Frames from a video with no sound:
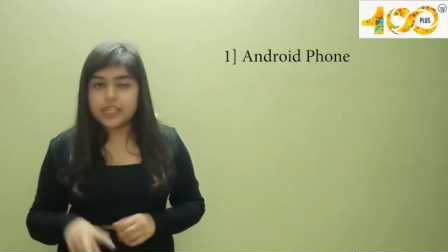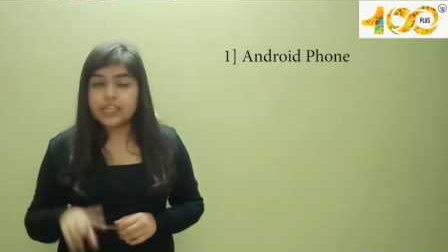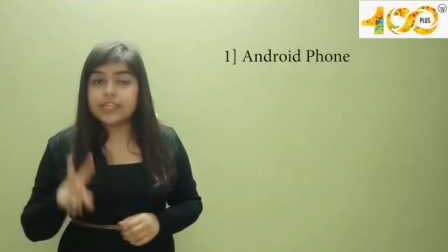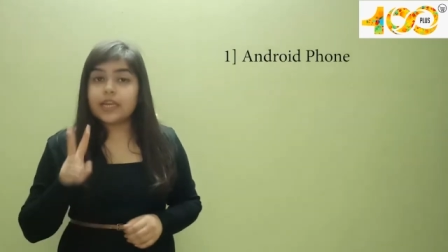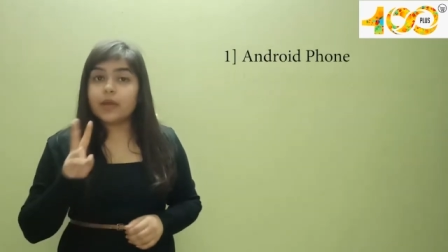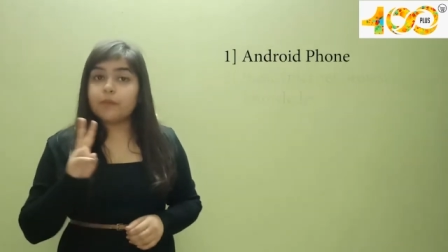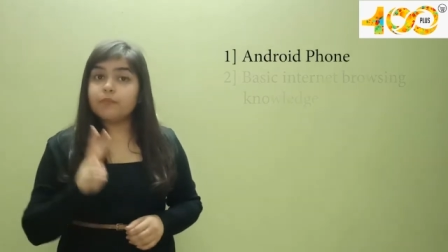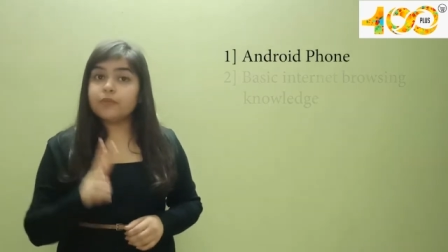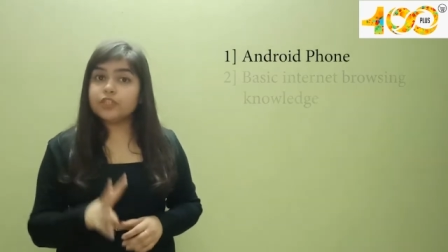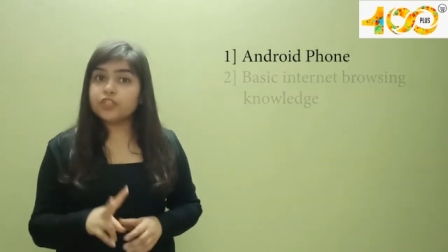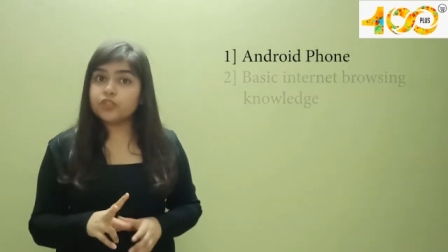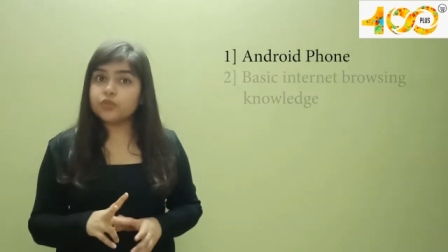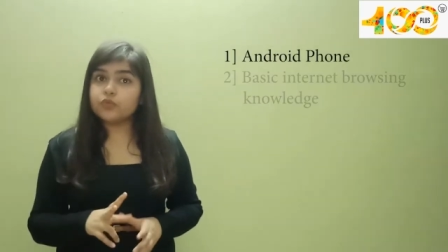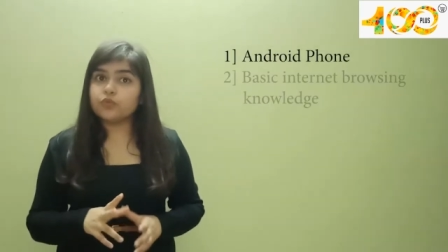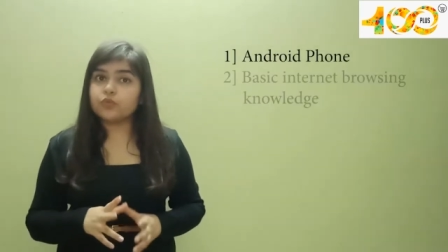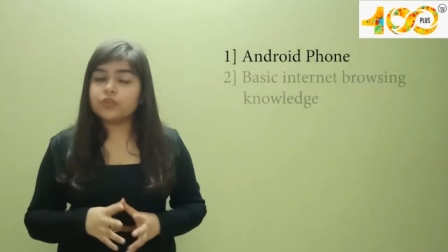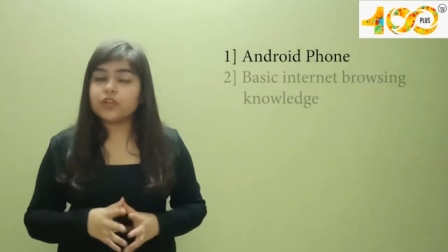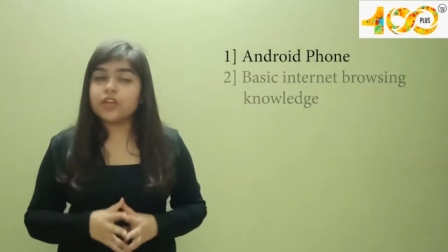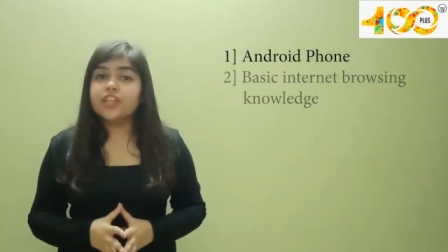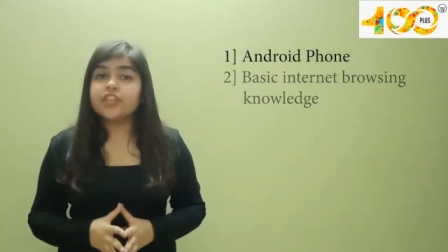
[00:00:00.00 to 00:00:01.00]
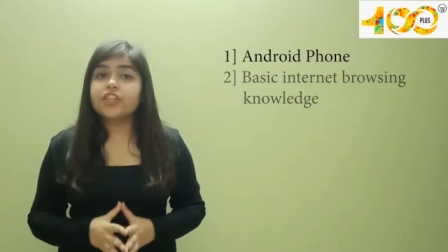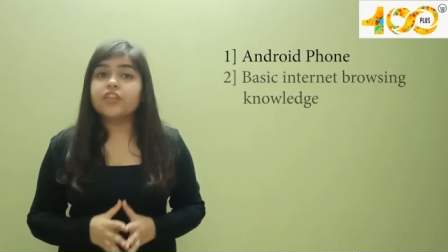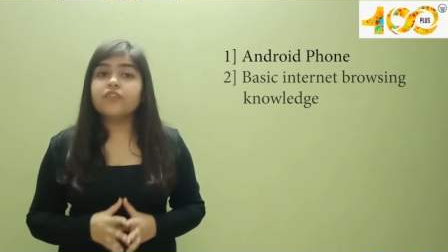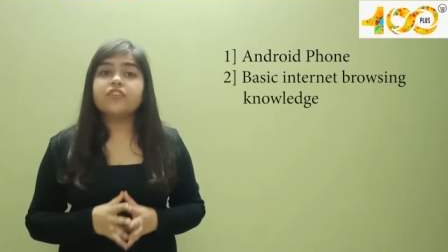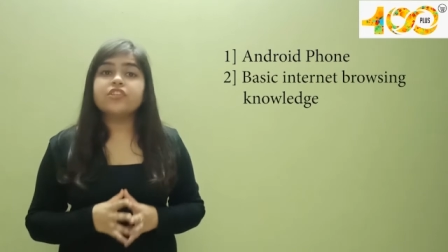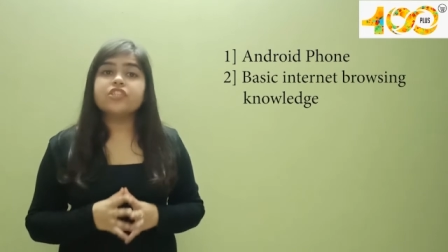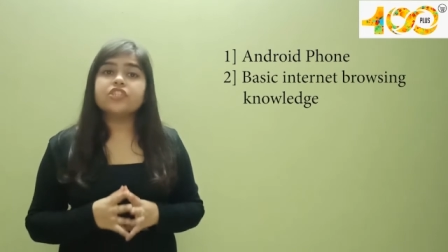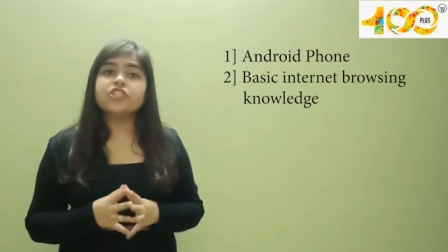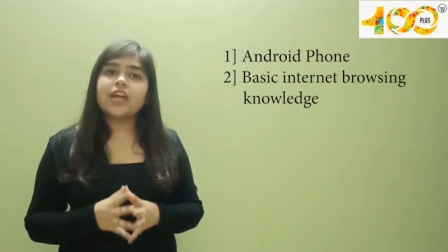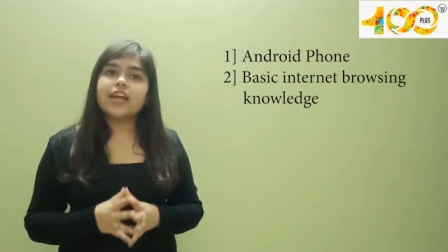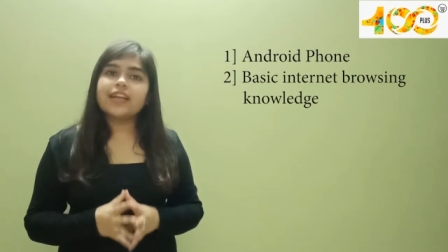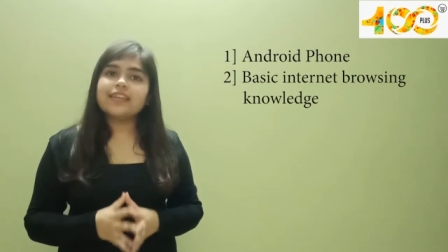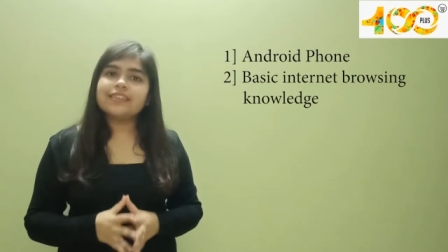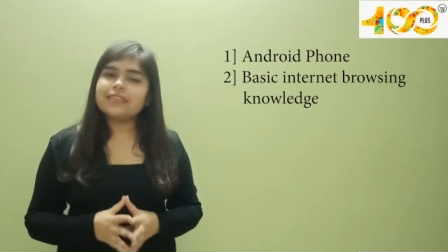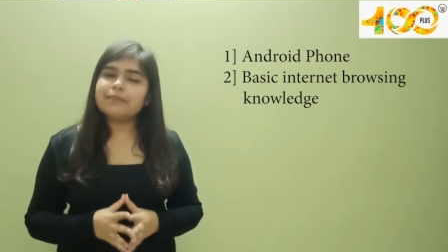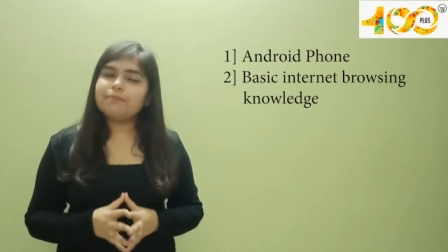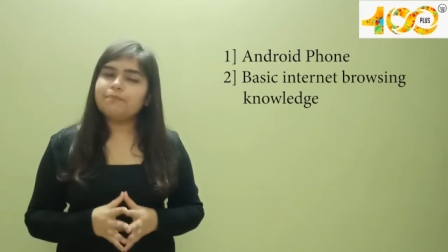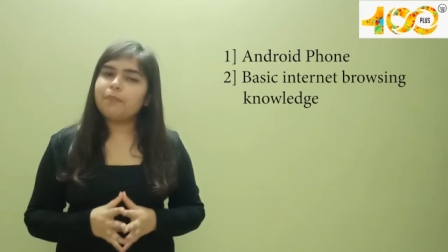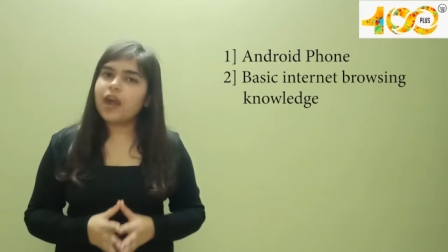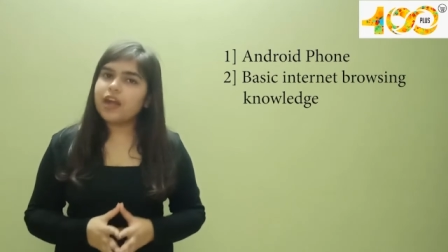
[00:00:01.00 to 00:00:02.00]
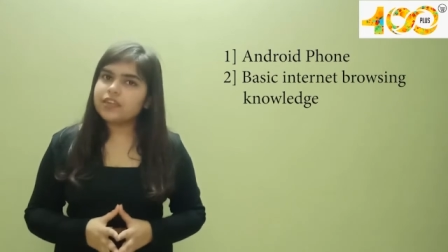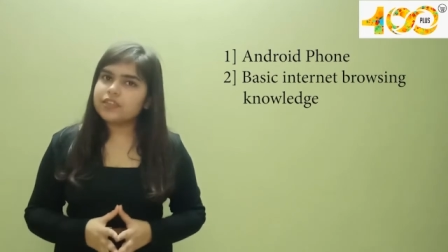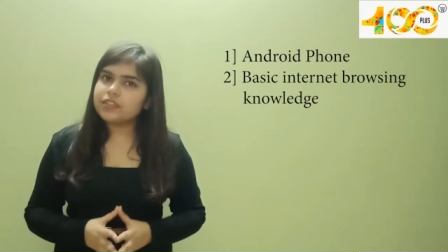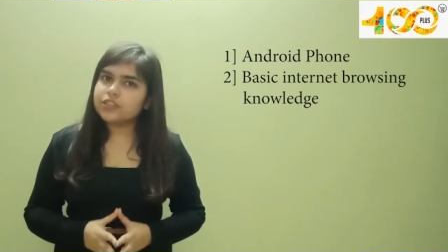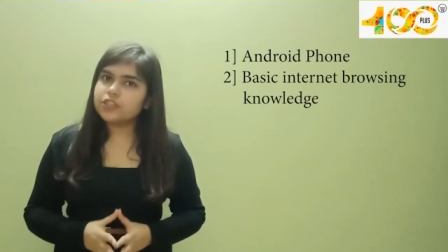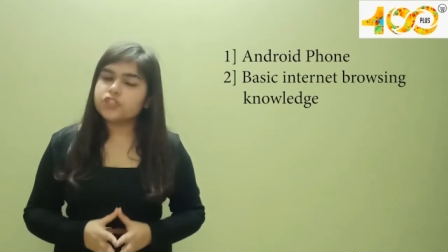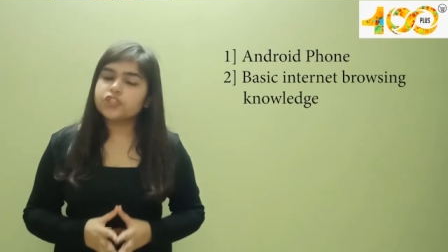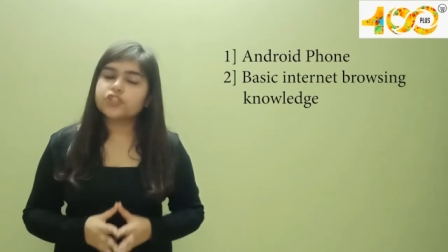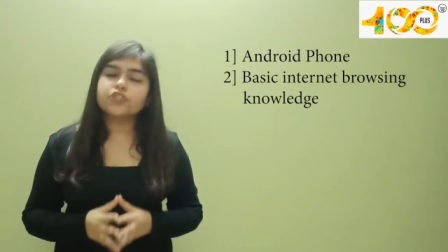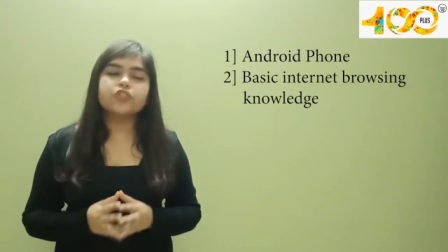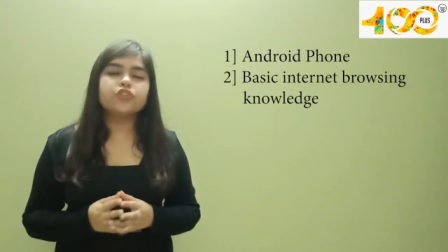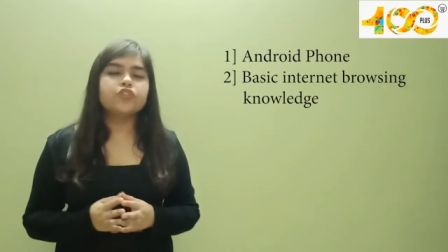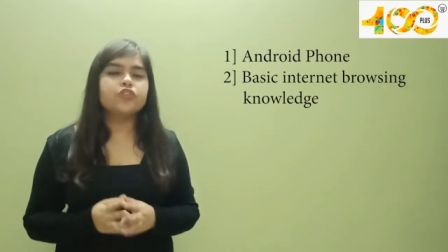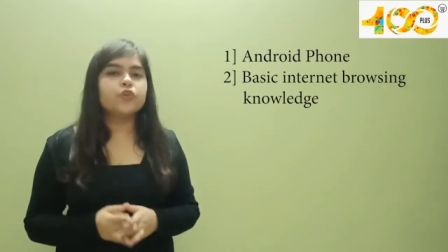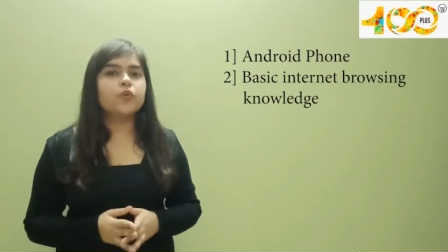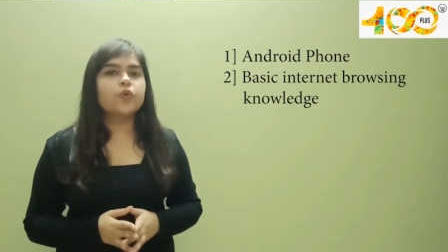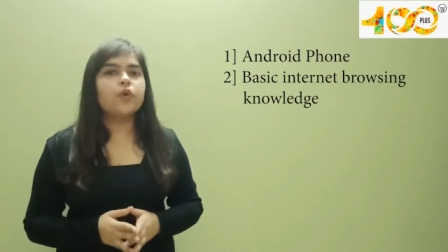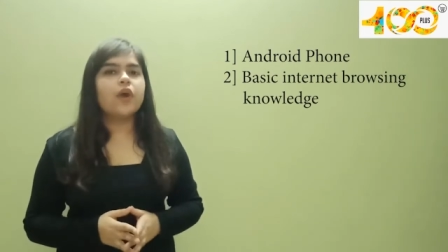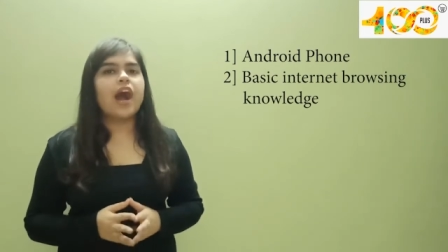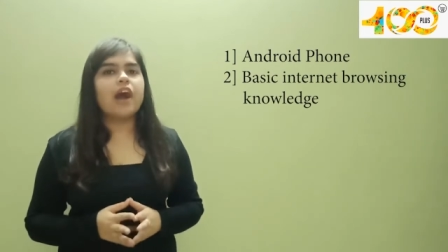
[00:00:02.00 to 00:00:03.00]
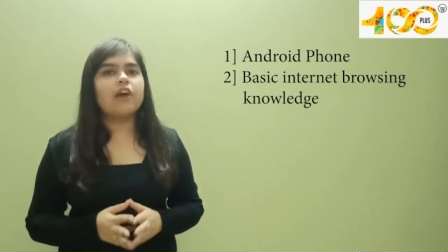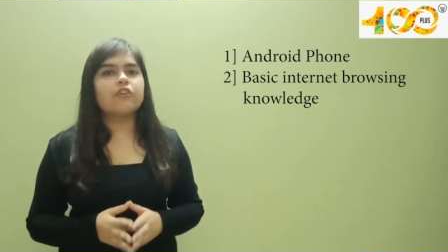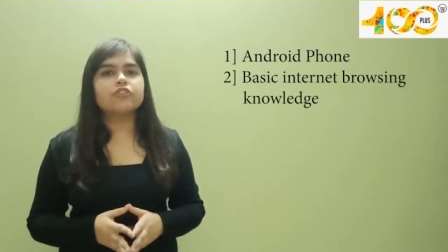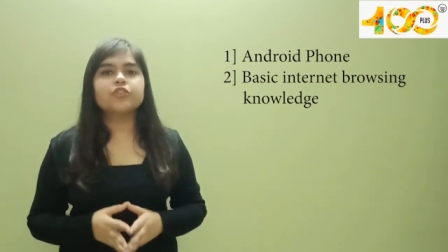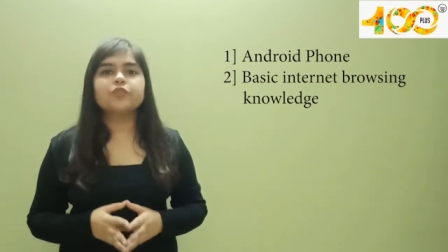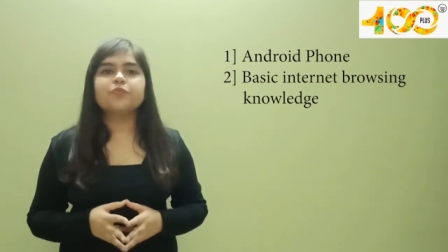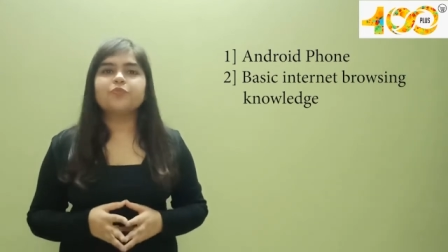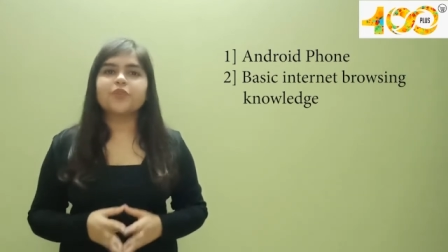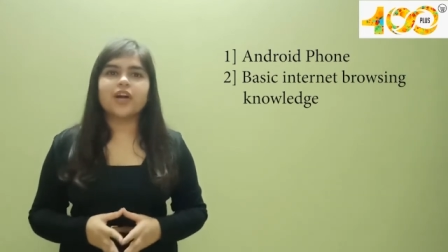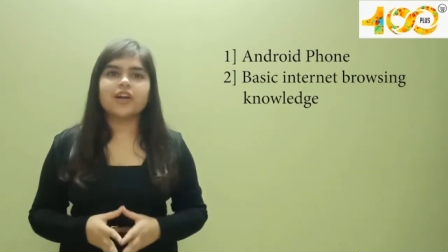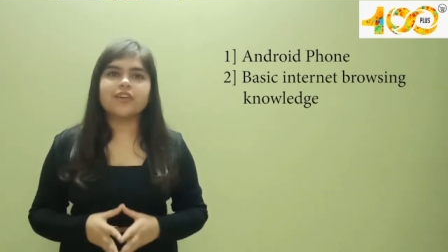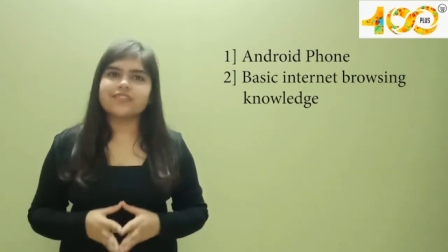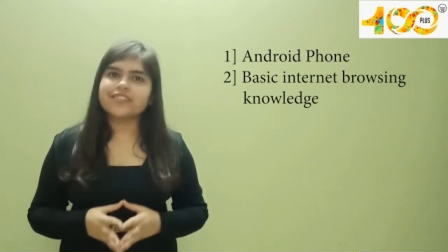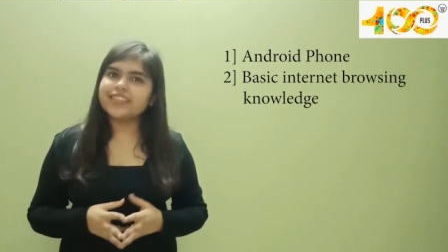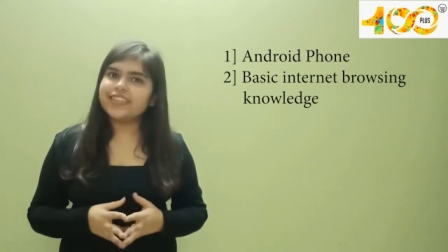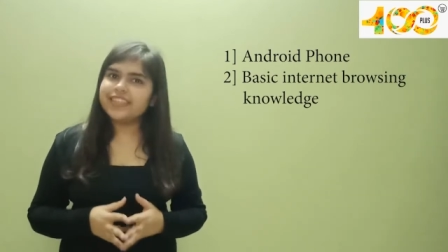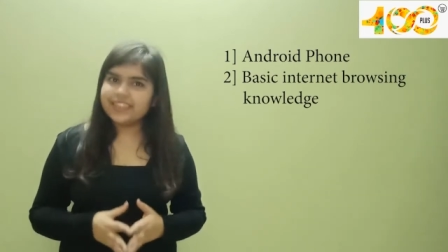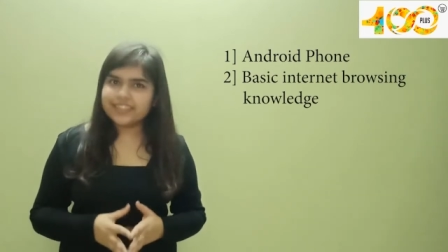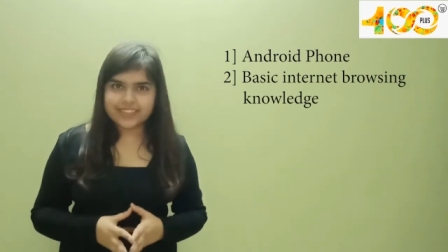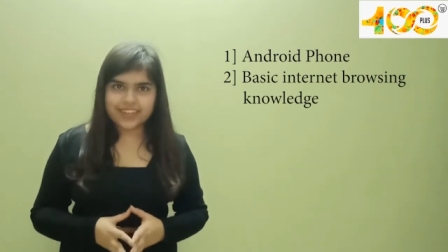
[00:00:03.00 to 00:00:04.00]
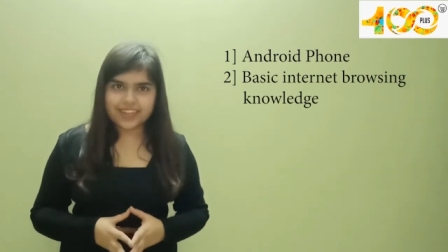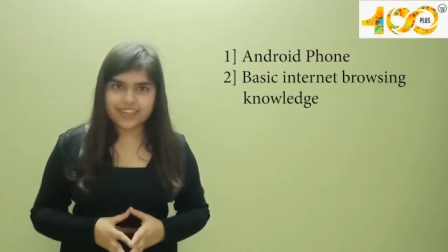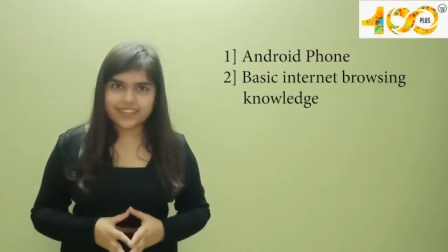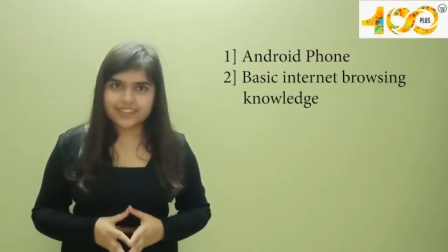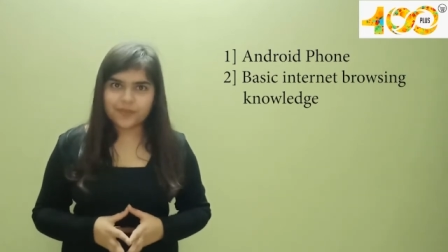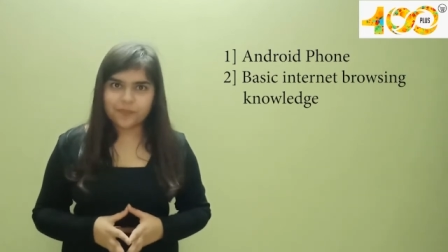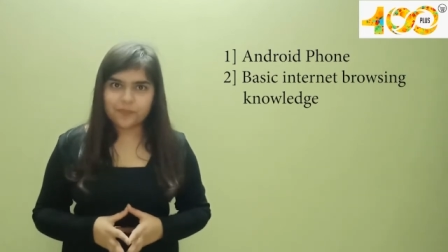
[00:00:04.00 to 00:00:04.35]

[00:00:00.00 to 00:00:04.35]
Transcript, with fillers: Number two, the franchisee partner should know how to browse the internet.